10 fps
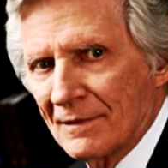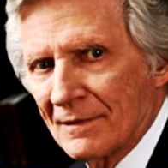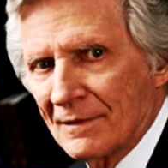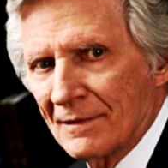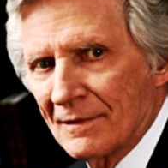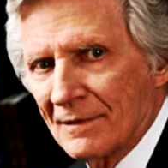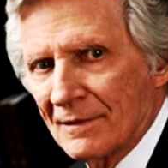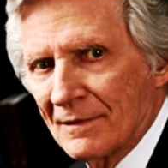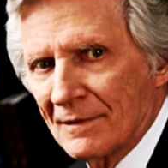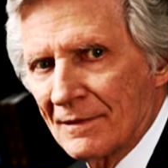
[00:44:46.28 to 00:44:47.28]

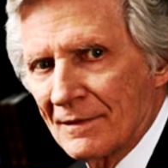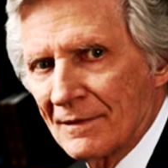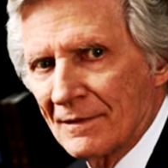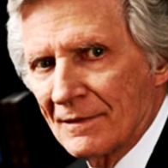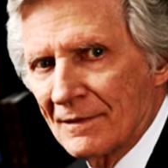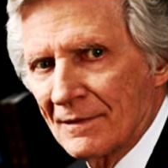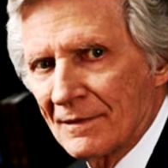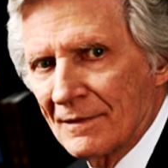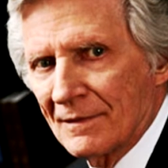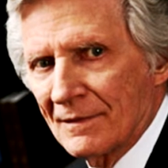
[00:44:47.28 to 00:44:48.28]

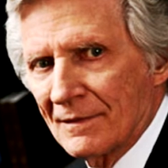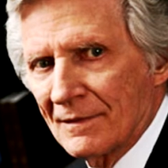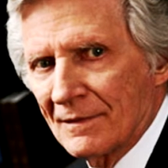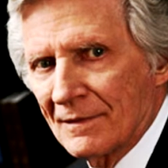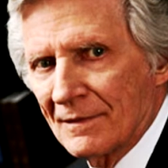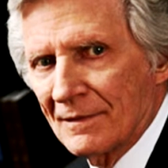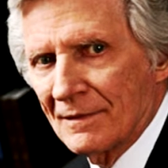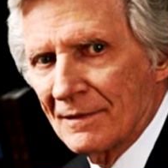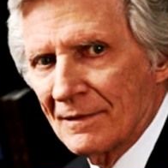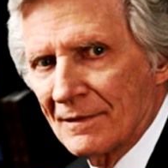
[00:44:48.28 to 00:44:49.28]

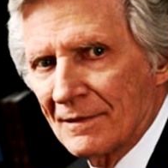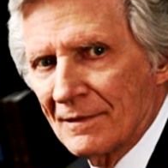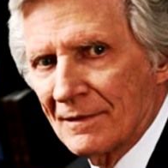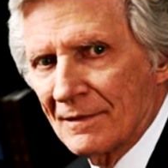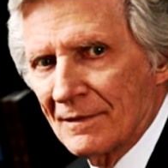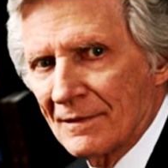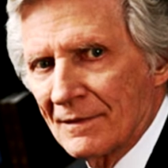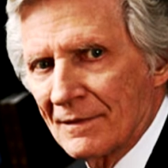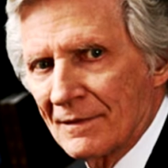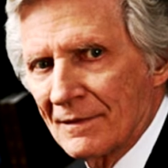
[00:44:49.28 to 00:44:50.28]

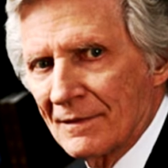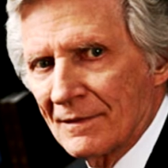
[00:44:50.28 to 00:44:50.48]
(silence)